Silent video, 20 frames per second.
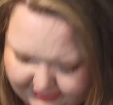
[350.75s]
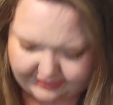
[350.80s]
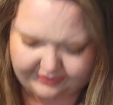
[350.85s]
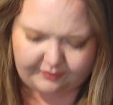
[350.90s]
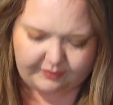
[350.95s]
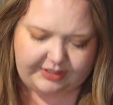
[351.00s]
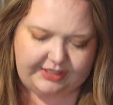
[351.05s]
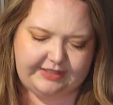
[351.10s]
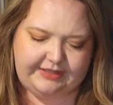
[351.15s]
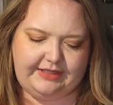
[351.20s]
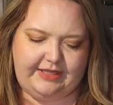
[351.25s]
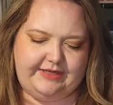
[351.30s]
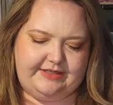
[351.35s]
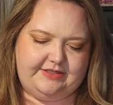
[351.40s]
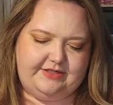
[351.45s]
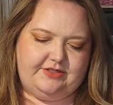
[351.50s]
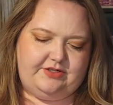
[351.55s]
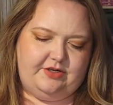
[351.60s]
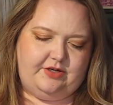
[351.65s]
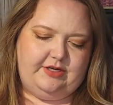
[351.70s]
The other one I'd like
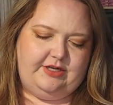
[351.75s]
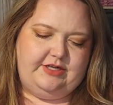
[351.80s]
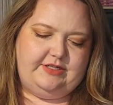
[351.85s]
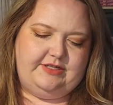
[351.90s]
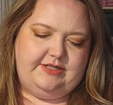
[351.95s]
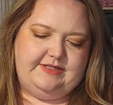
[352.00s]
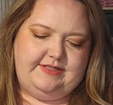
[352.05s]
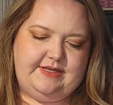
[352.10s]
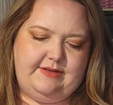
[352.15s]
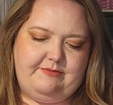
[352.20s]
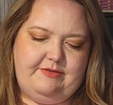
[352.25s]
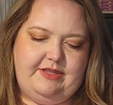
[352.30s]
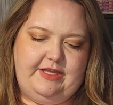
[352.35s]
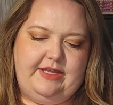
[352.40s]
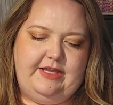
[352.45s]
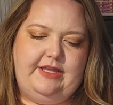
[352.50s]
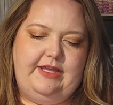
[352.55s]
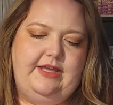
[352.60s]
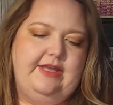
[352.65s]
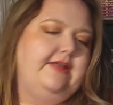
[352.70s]
to turn into
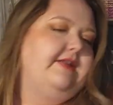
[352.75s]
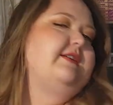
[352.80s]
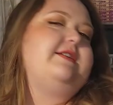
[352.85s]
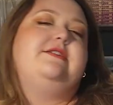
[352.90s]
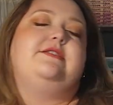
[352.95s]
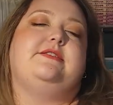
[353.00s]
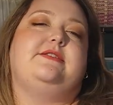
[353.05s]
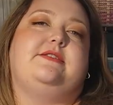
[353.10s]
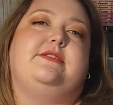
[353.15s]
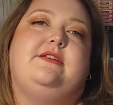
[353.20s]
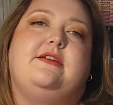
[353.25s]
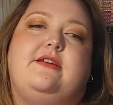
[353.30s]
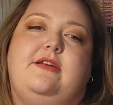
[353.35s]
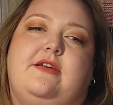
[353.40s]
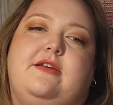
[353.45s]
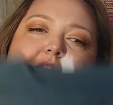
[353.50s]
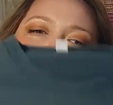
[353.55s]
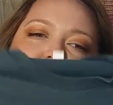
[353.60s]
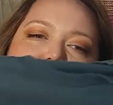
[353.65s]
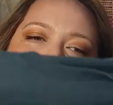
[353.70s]
something is
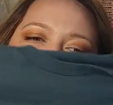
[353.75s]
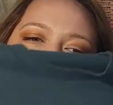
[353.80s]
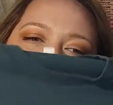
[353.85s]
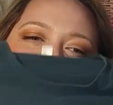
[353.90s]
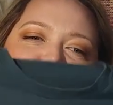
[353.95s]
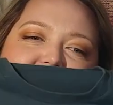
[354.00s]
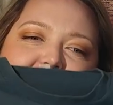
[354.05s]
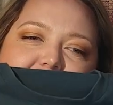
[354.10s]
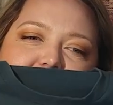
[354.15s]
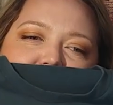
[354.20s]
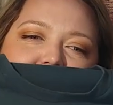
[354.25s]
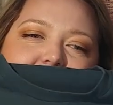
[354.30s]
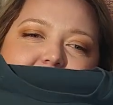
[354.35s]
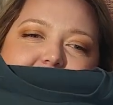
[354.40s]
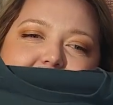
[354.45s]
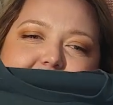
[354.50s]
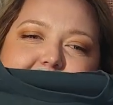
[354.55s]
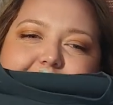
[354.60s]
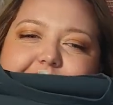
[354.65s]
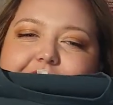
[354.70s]
this
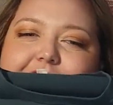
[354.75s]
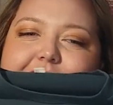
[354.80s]
shirt.